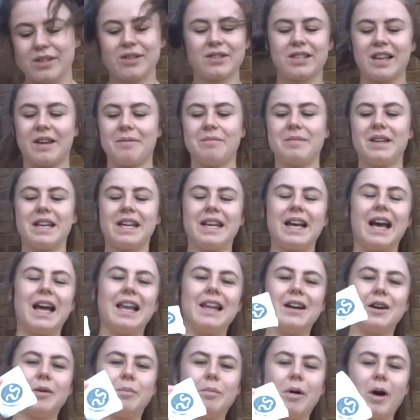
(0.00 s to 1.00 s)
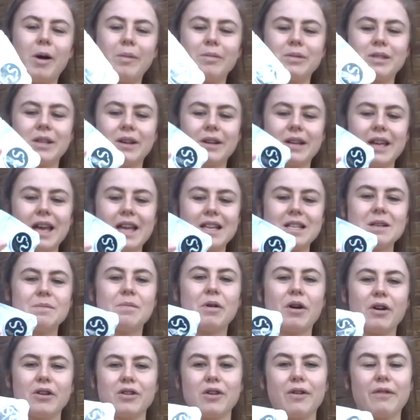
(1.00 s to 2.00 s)
sent me a little pop socket to
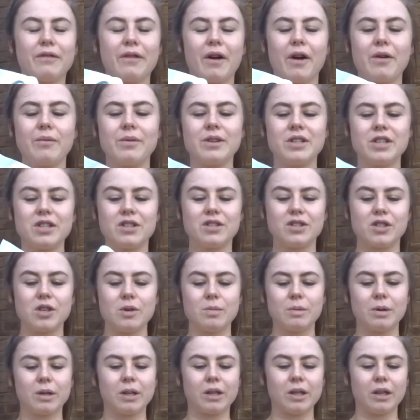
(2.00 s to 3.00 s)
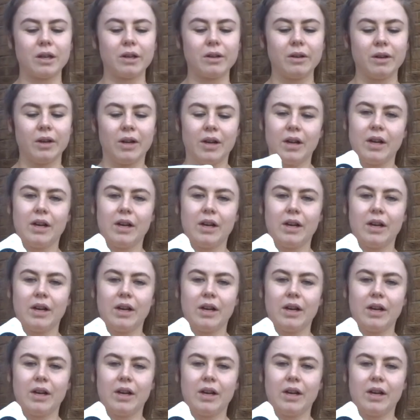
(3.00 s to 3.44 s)
put on your phone, which is super cute